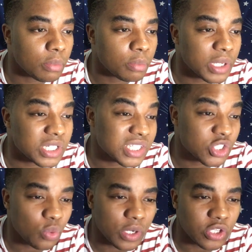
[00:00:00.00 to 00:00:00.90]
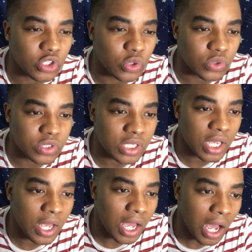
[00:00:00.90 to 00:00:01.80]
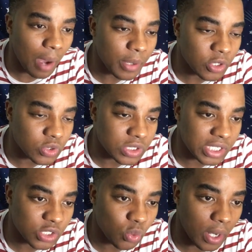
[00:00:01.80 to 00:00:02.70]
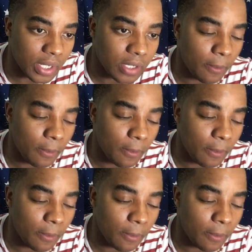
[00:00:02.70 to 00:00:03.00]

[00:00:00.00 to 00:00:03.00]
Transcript: pictures that you want to use. I'm going to use this one.